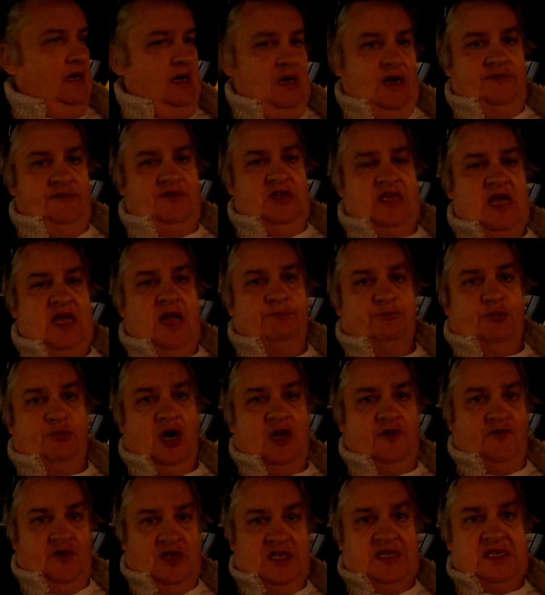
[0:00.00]
I've just had
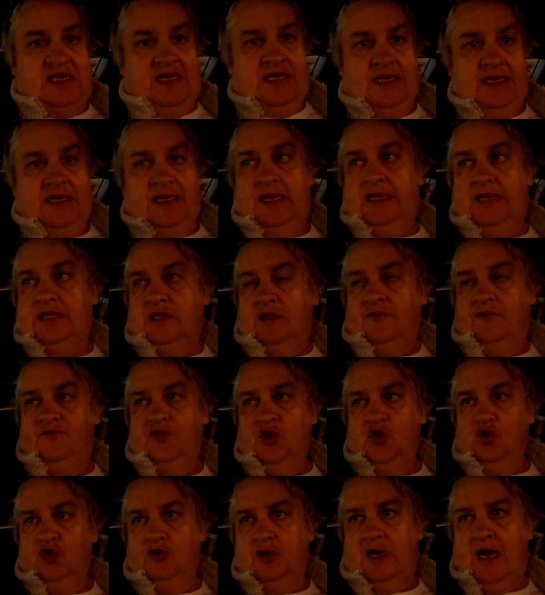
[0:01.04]
breakfast at the
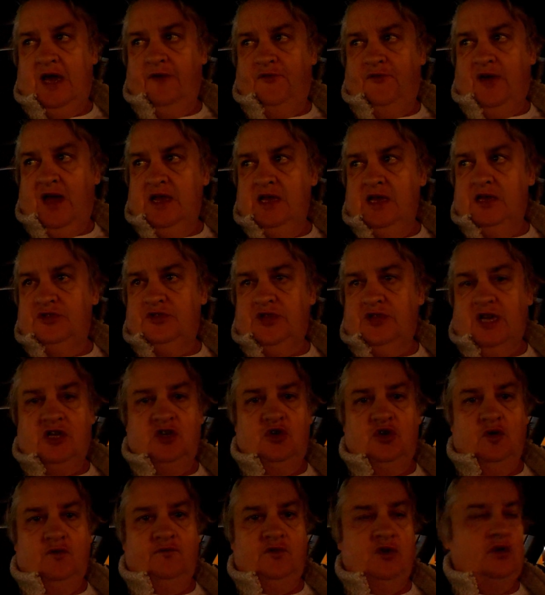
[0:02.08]
View Cafe.
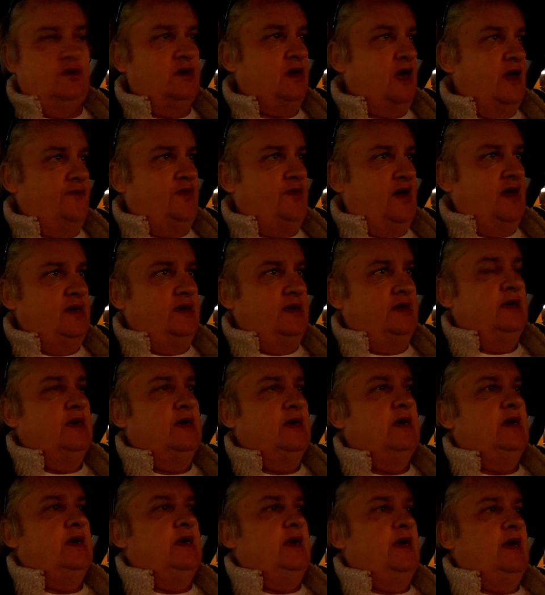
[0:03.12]
Thank you, View Cafe.
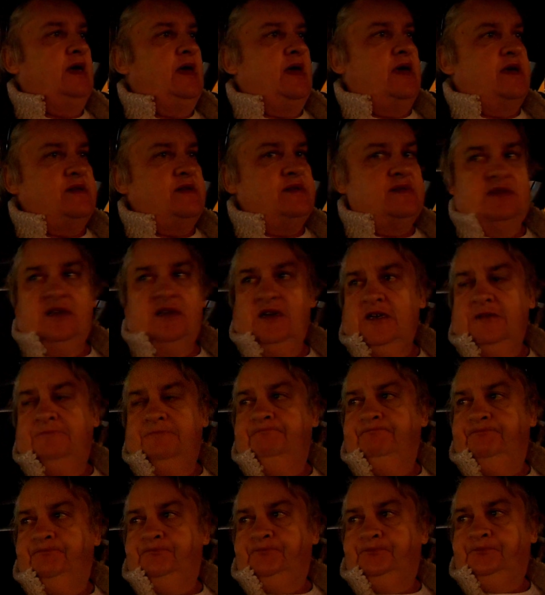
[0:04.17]
And
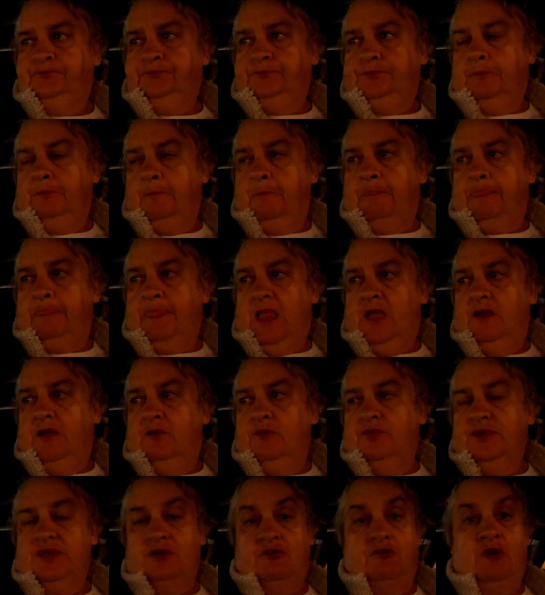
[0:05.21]
it
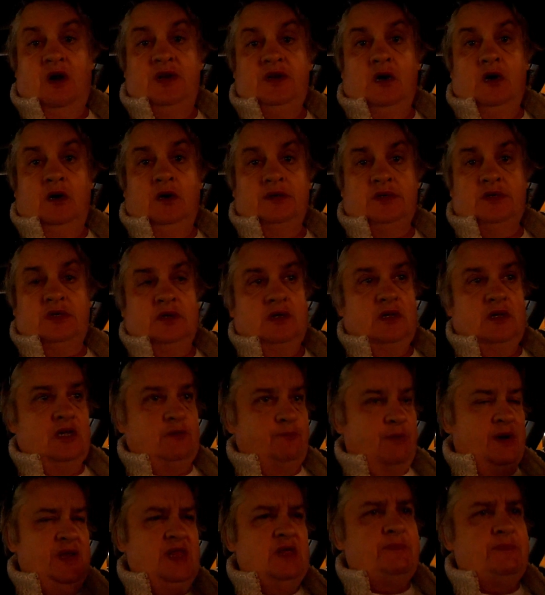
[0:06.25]
was quite nice.
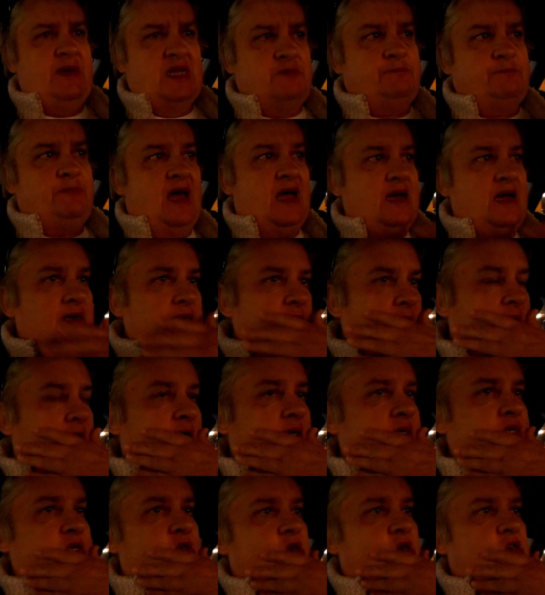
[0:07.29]
It's one of the best
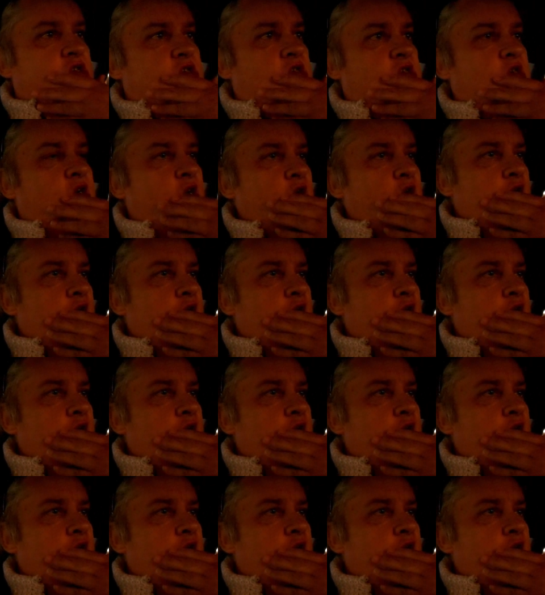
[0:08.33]
pancakes, actually.